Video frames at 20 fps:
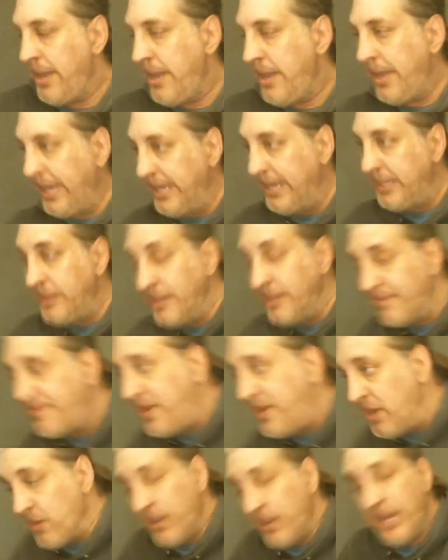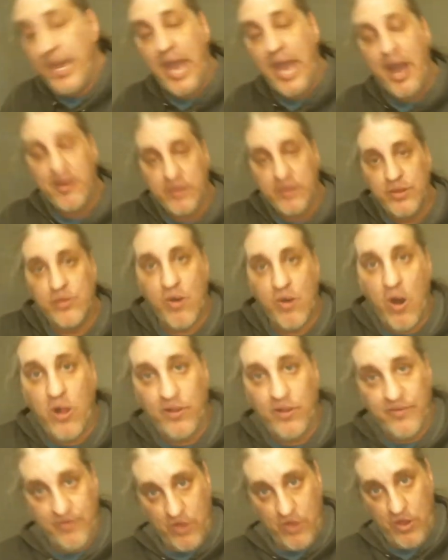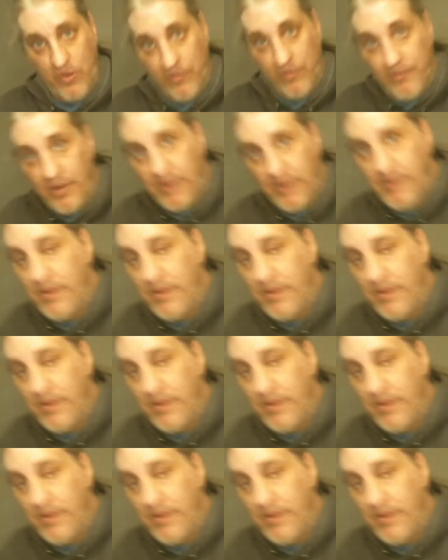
In the period after the fall of Rome,